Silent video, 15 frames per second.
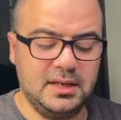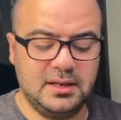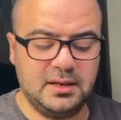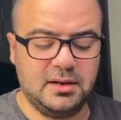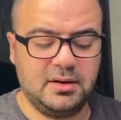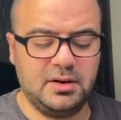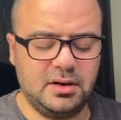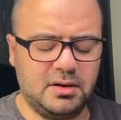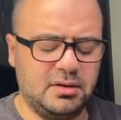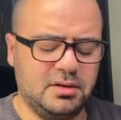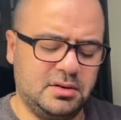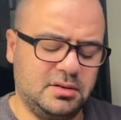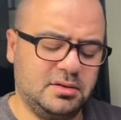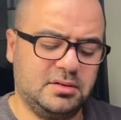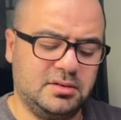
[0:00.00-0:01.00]

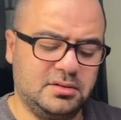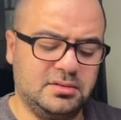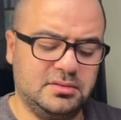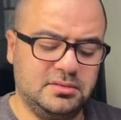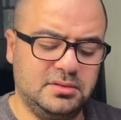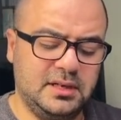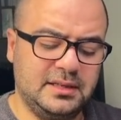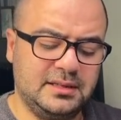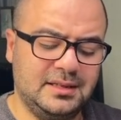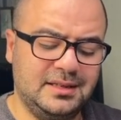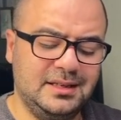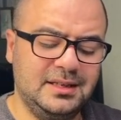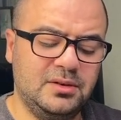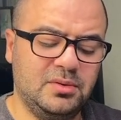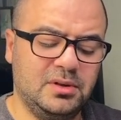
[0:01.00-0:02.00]
are at an
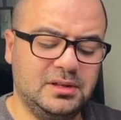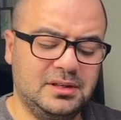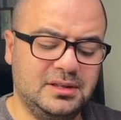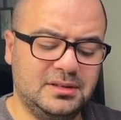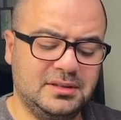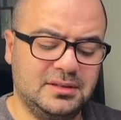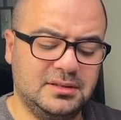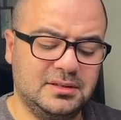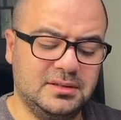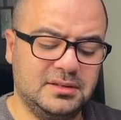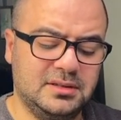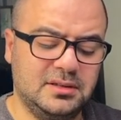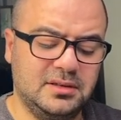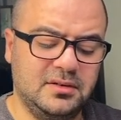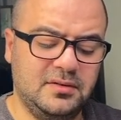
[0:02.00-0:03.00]
equal
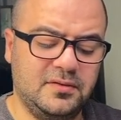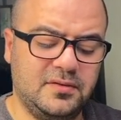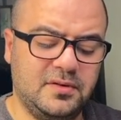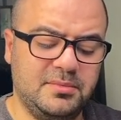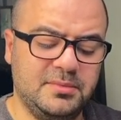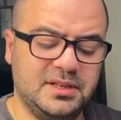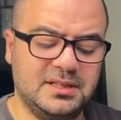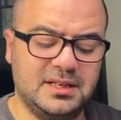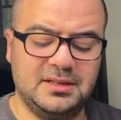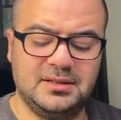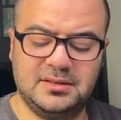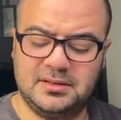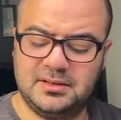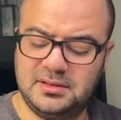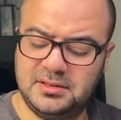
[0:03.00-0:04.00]
distance from the
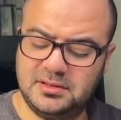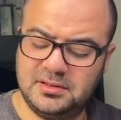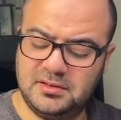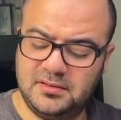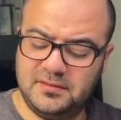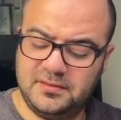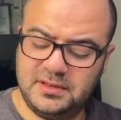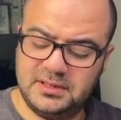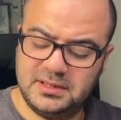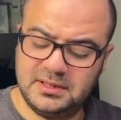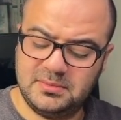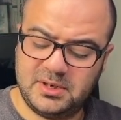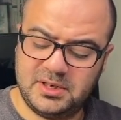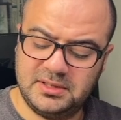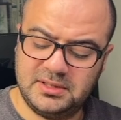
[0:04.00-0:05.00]
center. So if this is
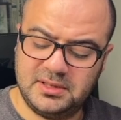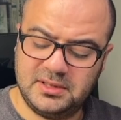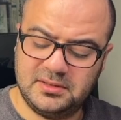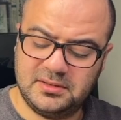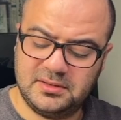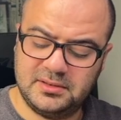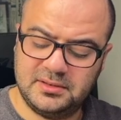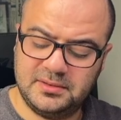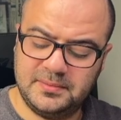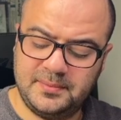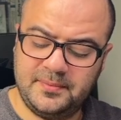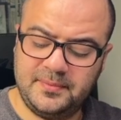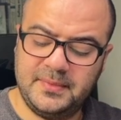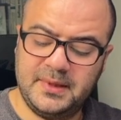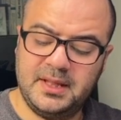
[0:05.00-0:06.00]
my center,
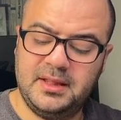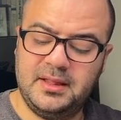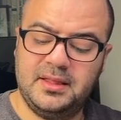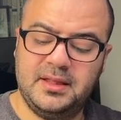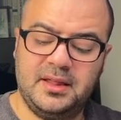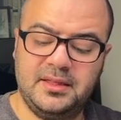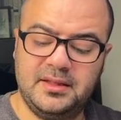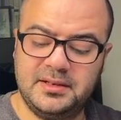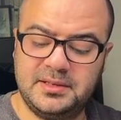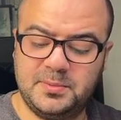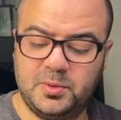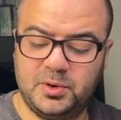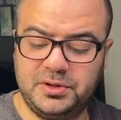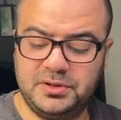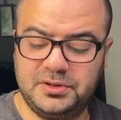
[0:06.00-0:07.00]
then this
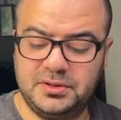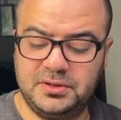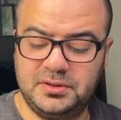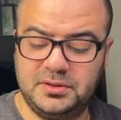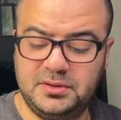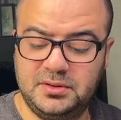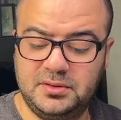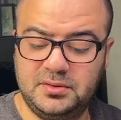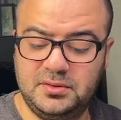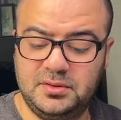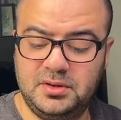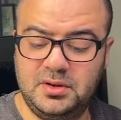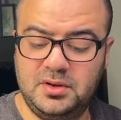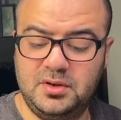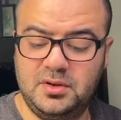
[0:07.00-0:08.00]
point
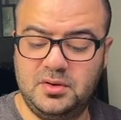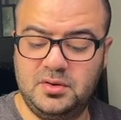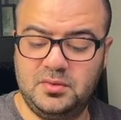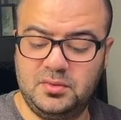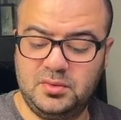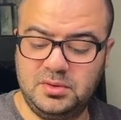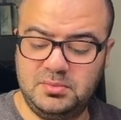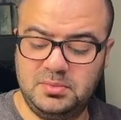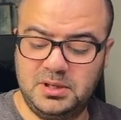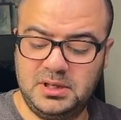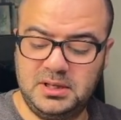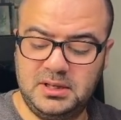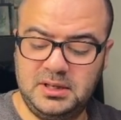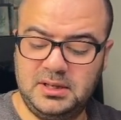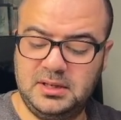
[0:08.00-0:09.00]
would
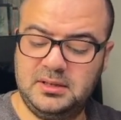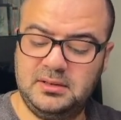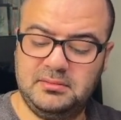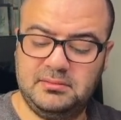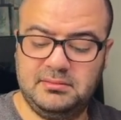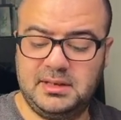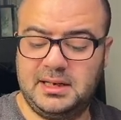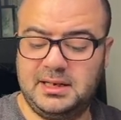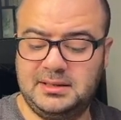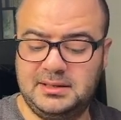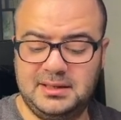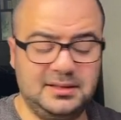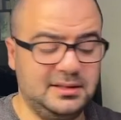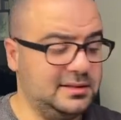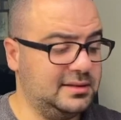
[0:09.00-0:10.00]
be at
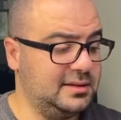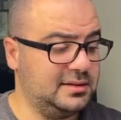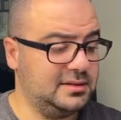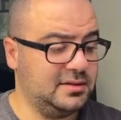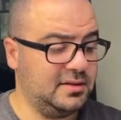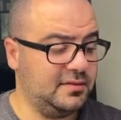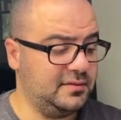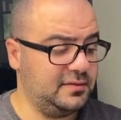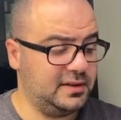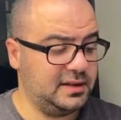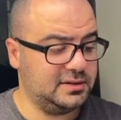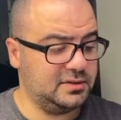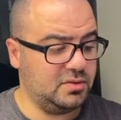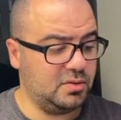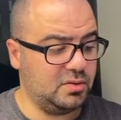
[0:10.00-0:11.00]
a distance of,
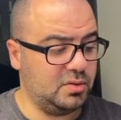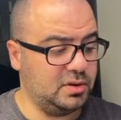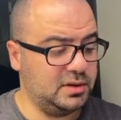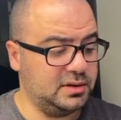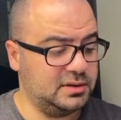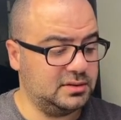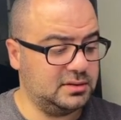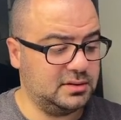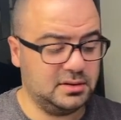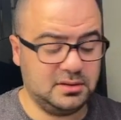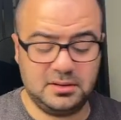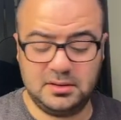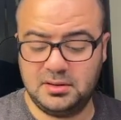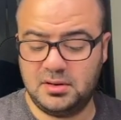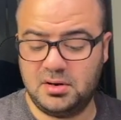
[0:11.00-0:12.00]
let's call it
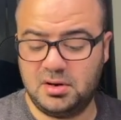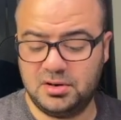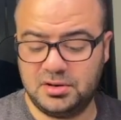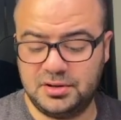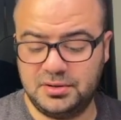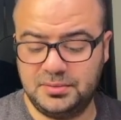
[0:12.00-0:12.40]
r.